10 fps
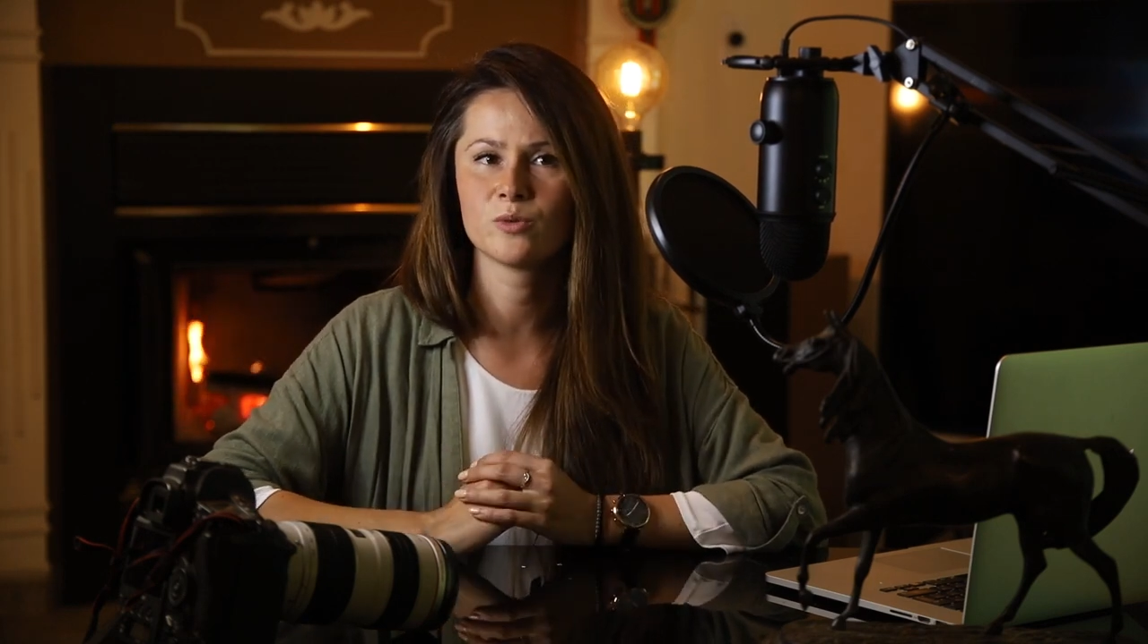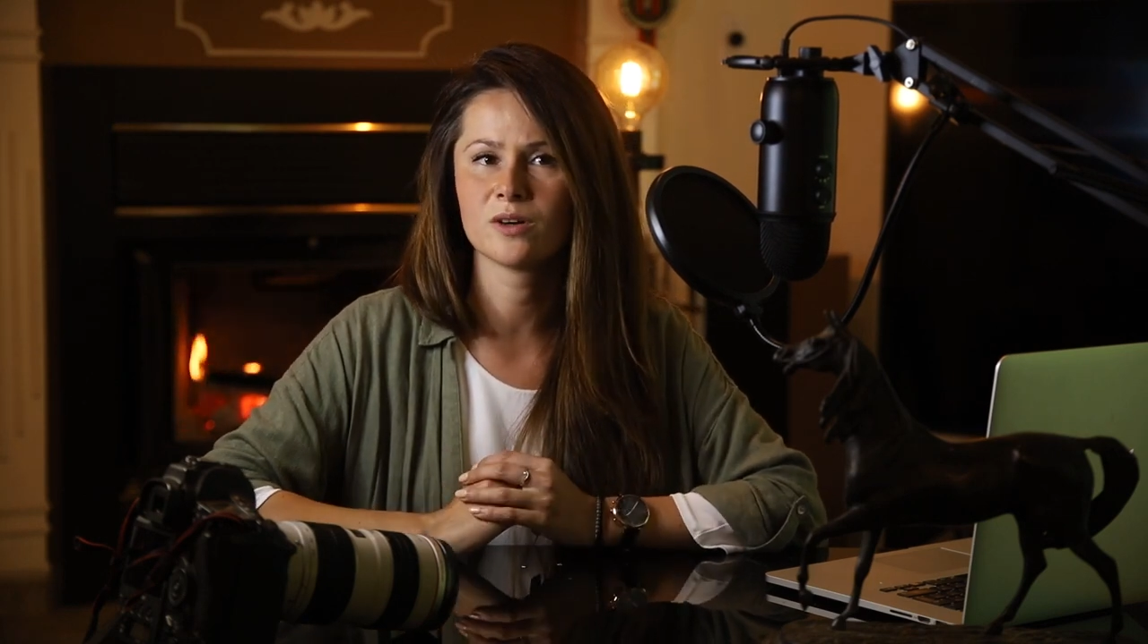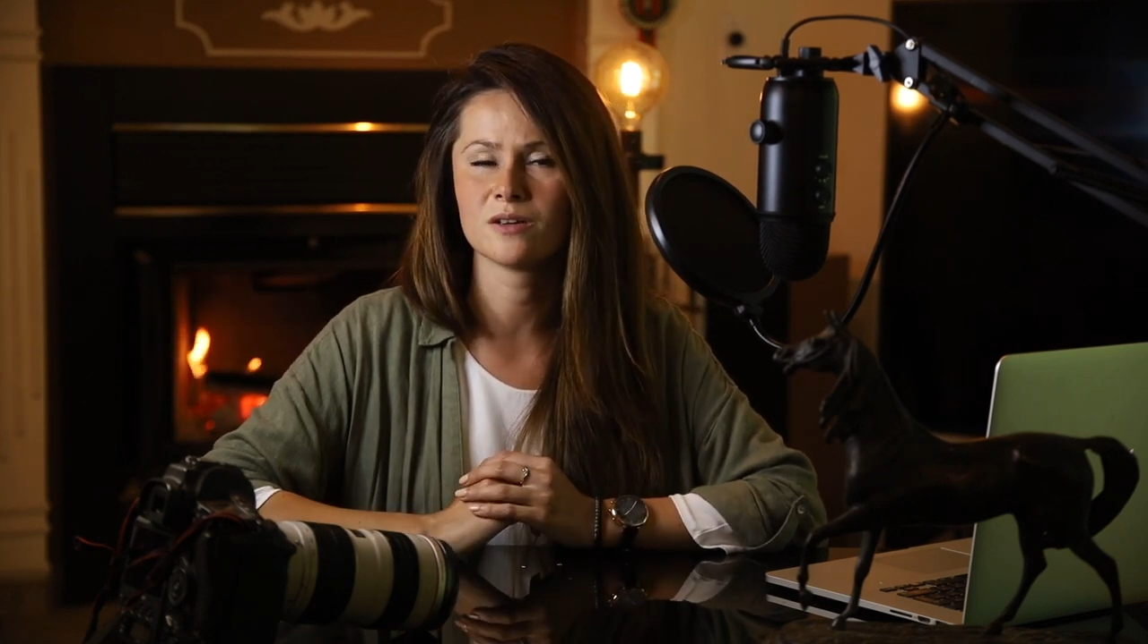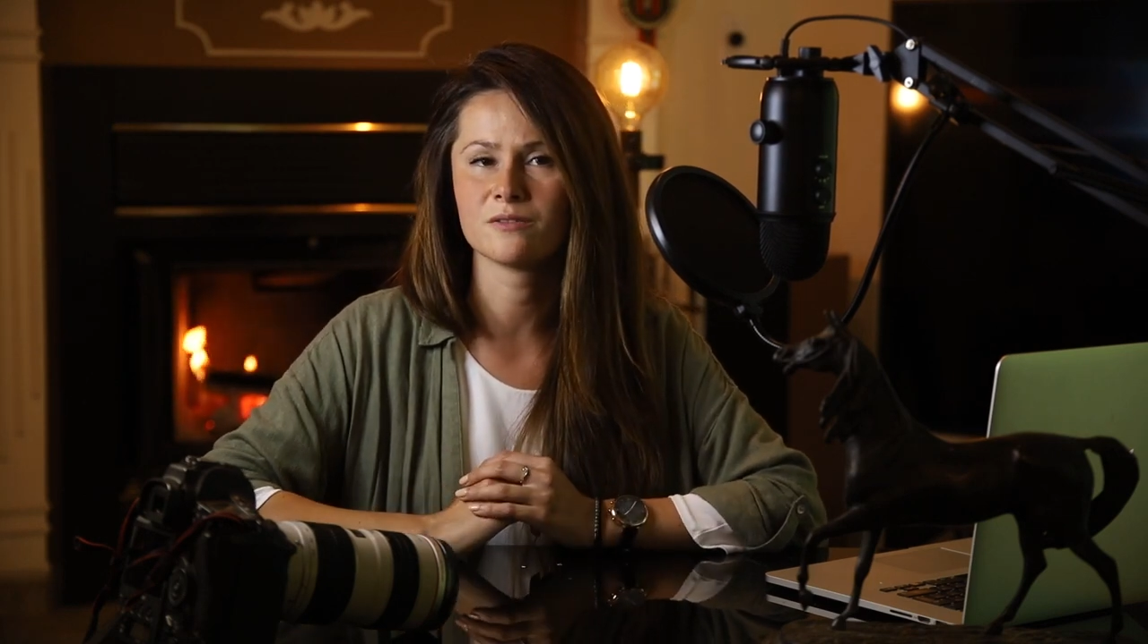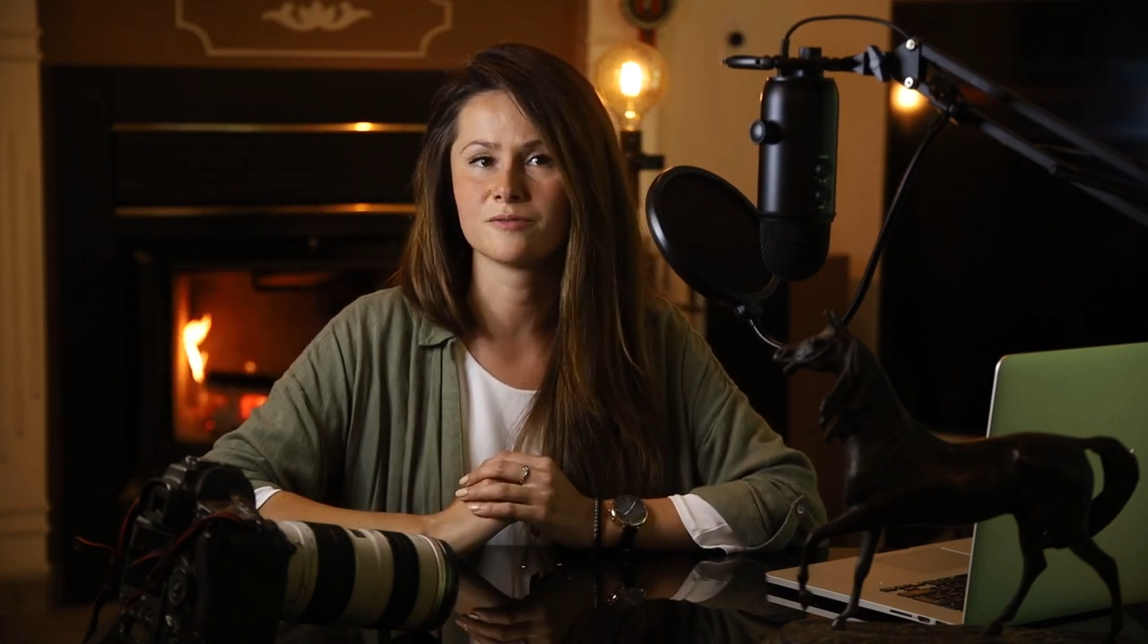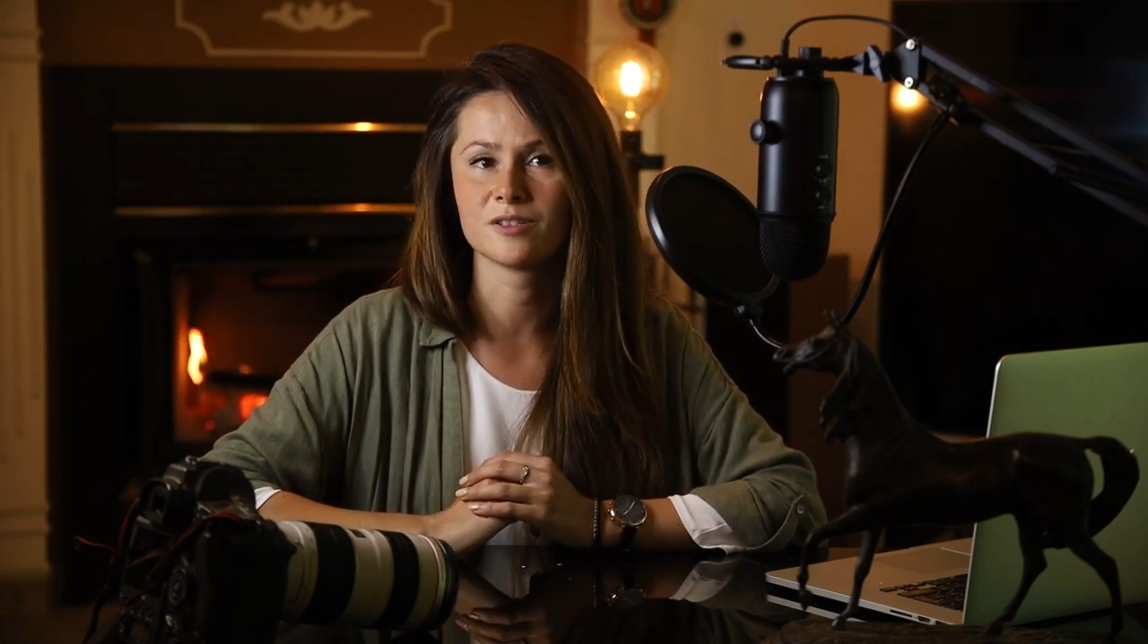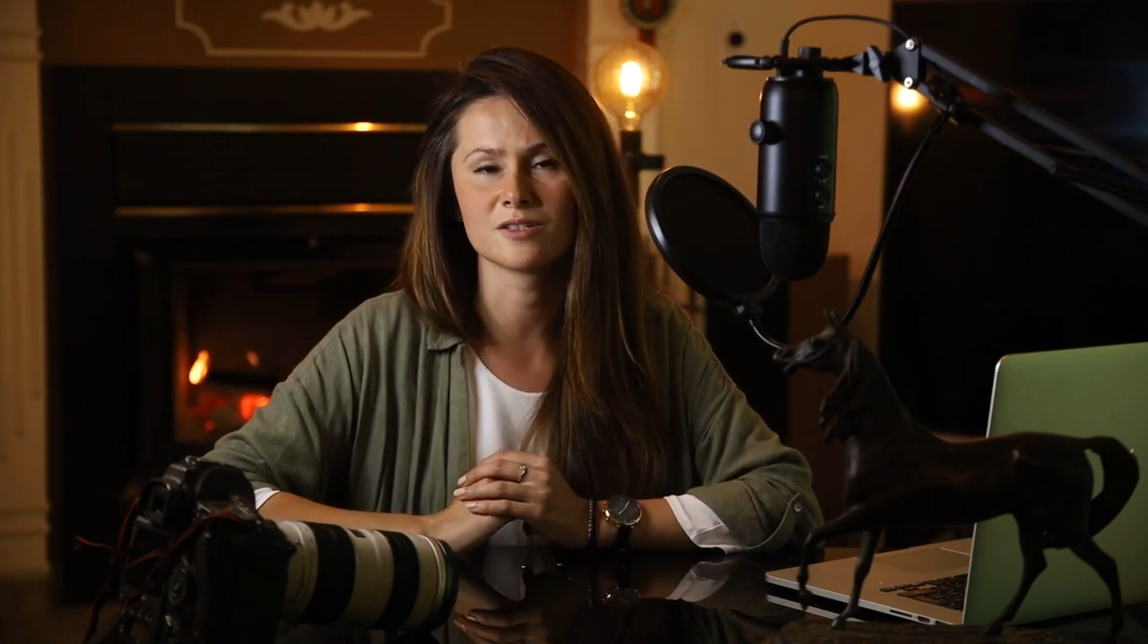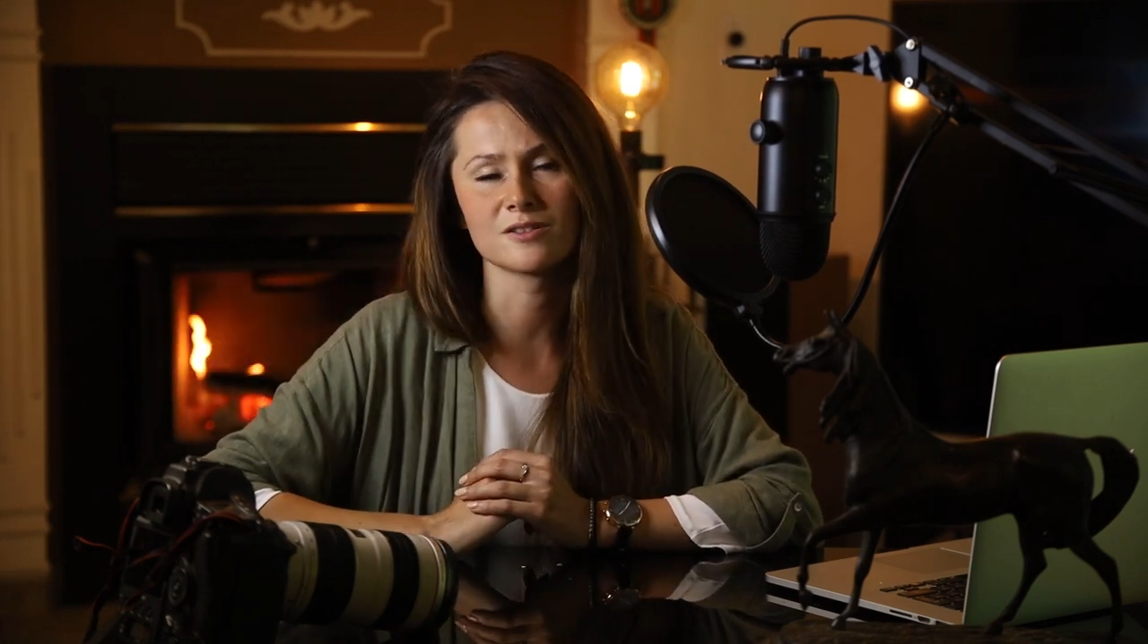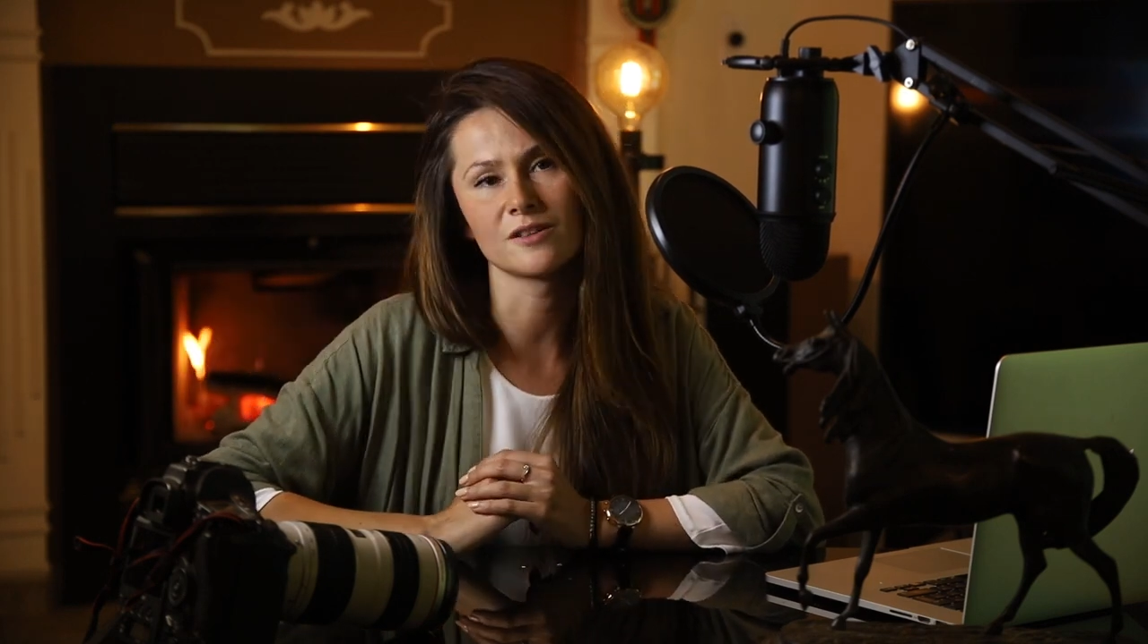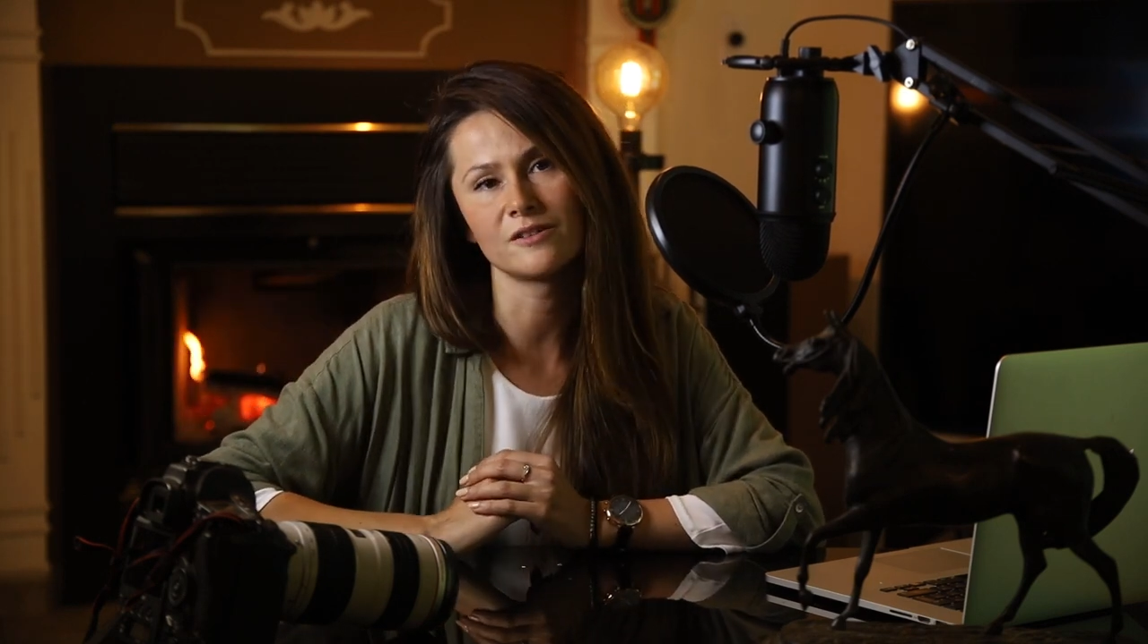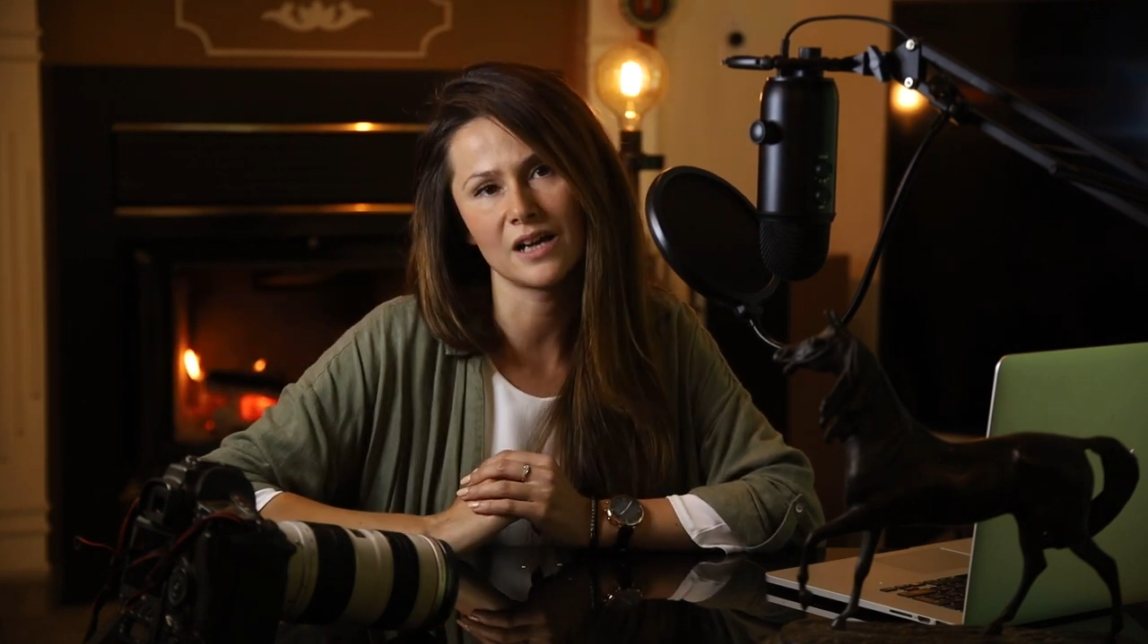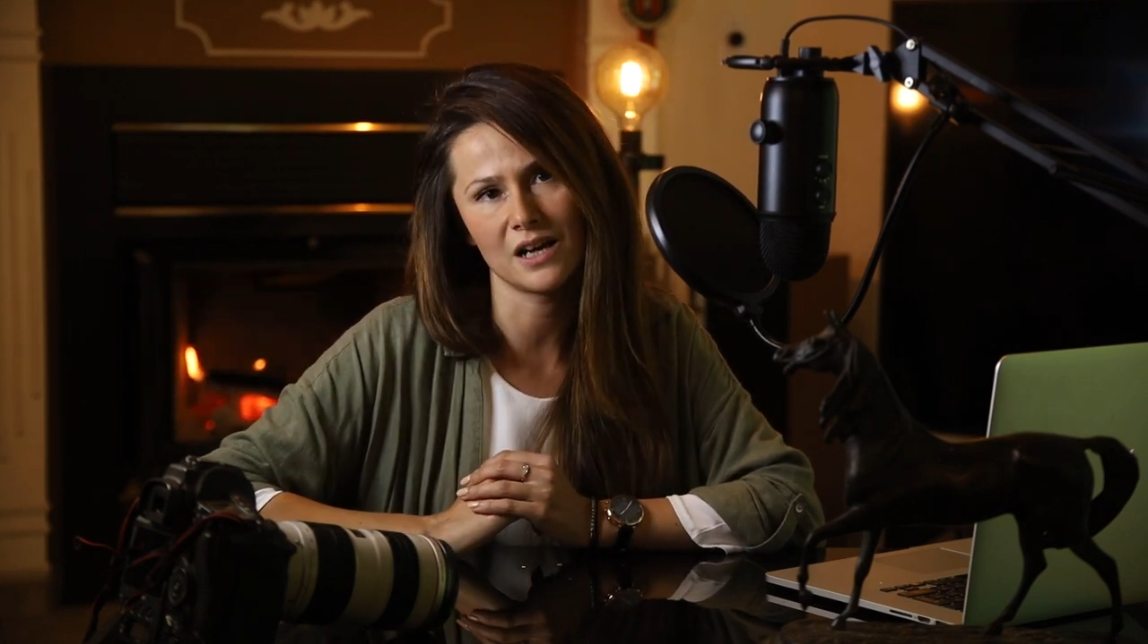with necessary